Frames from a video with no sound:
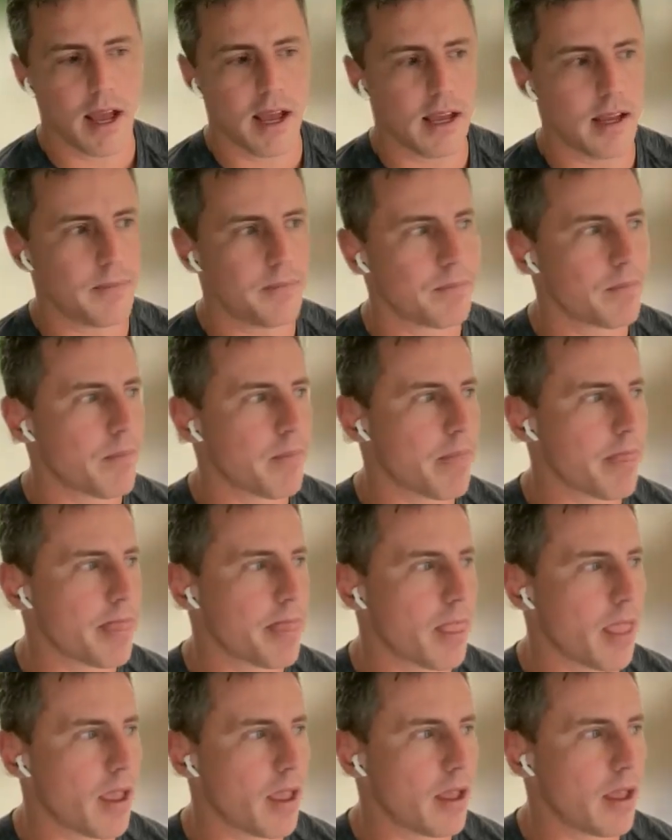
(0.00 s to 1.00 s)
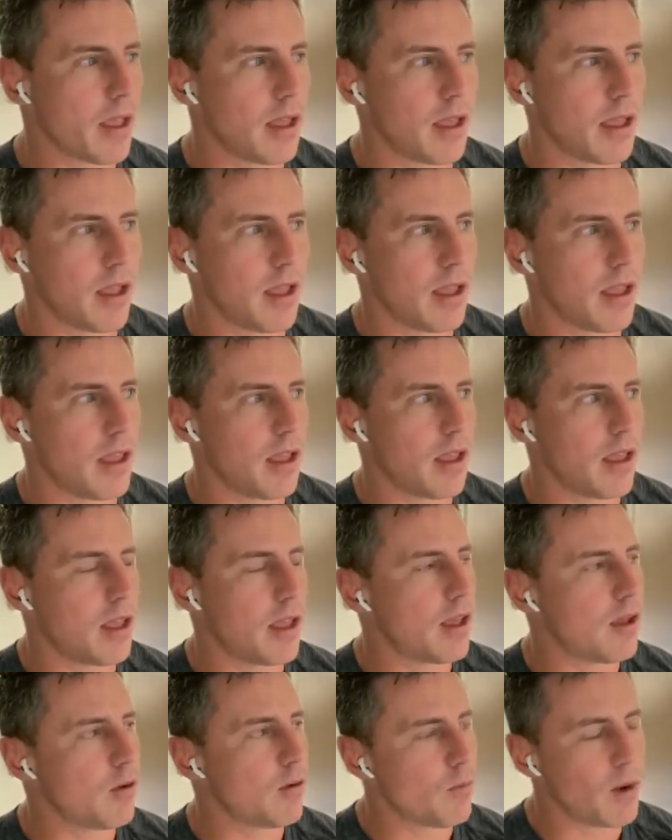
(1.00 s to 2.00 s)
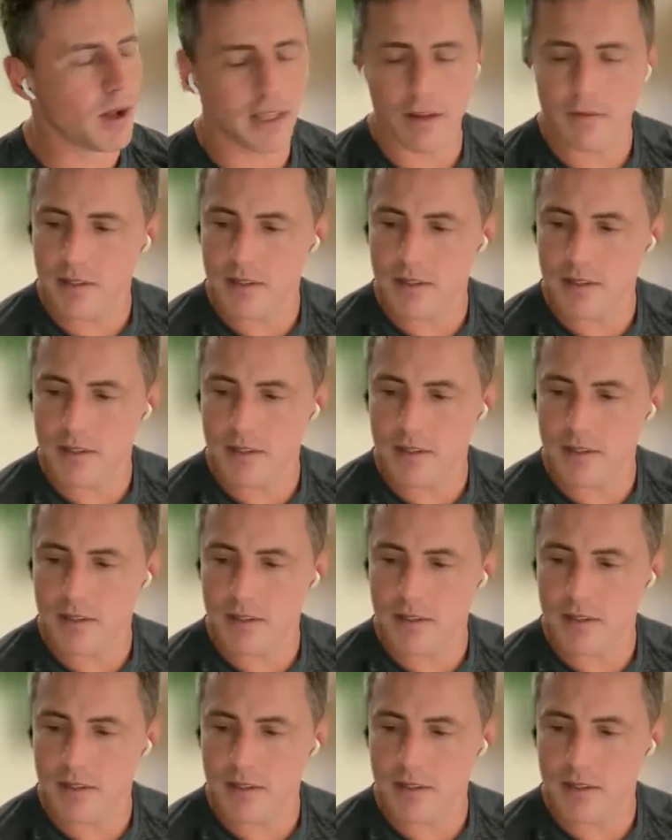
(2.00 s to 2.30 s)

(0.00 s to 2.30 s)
One